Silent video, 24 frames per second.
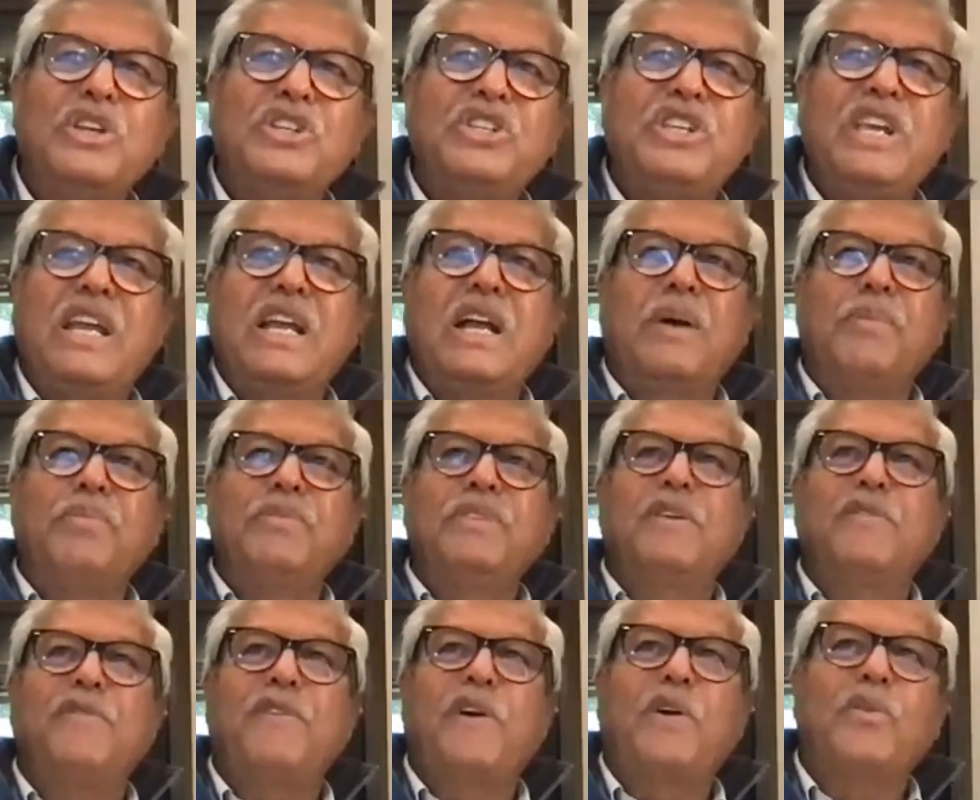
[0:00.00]
shake
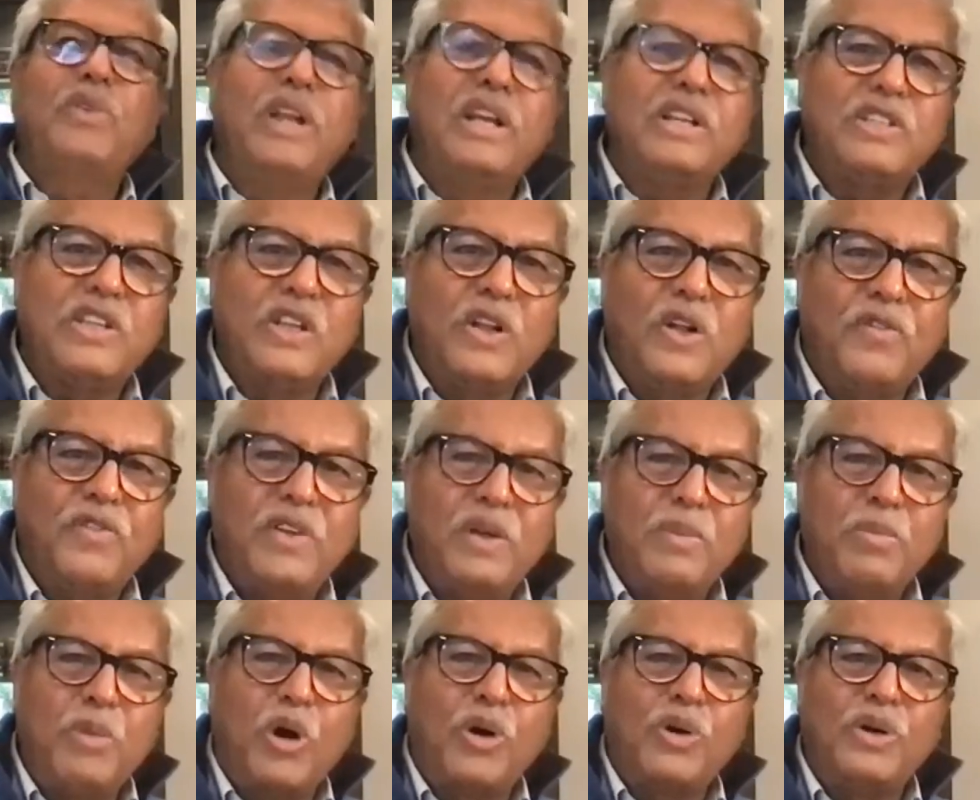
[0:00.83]
up the foundation of
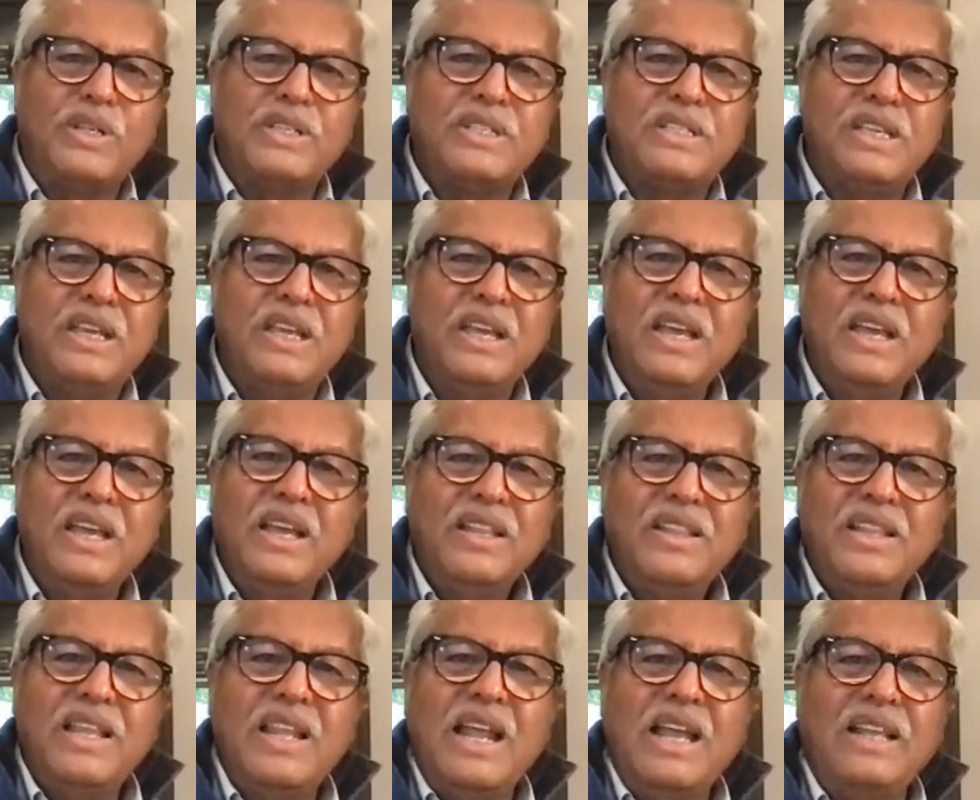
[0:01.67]
democracy,
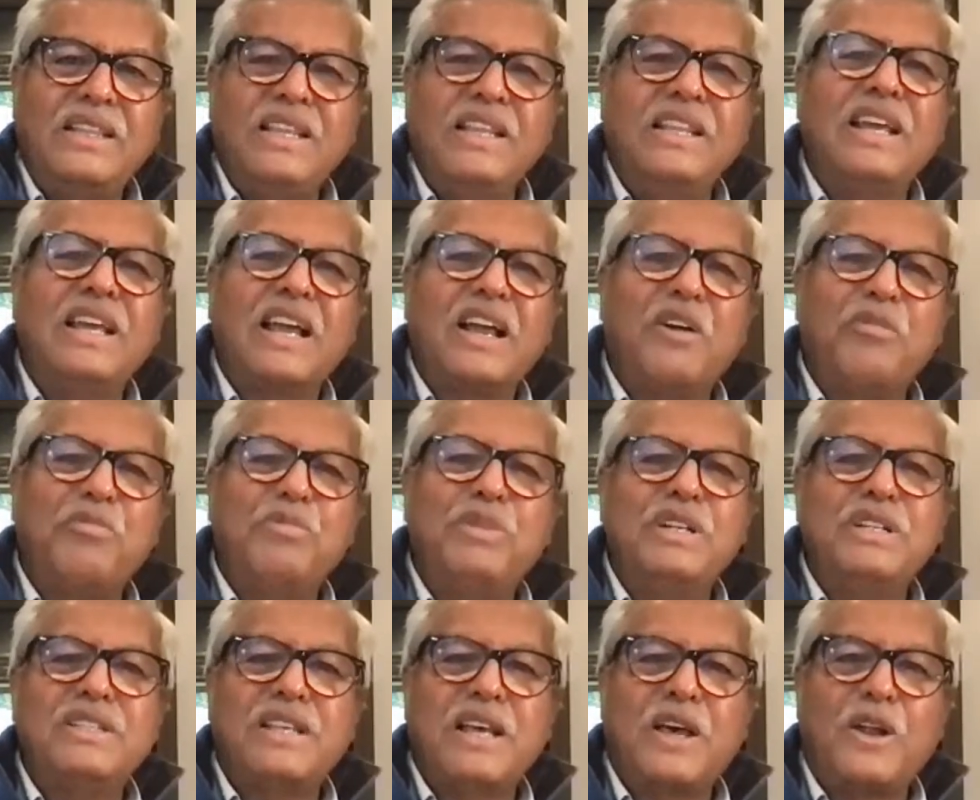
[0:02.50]
then I think the
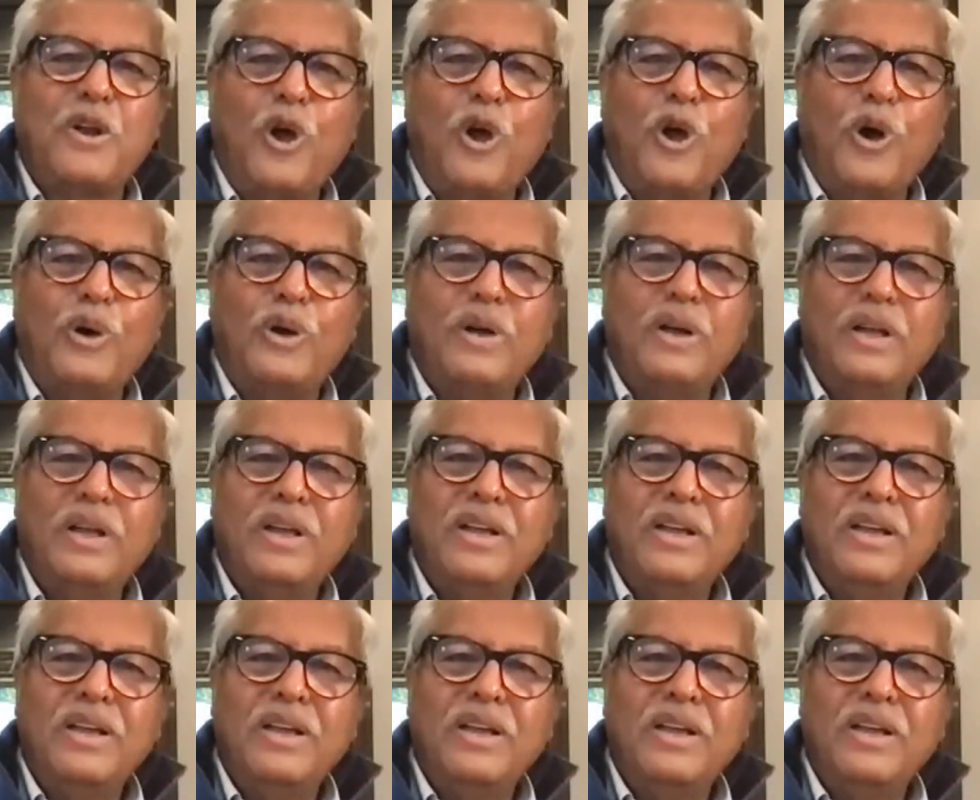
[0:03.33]
governments are wrong.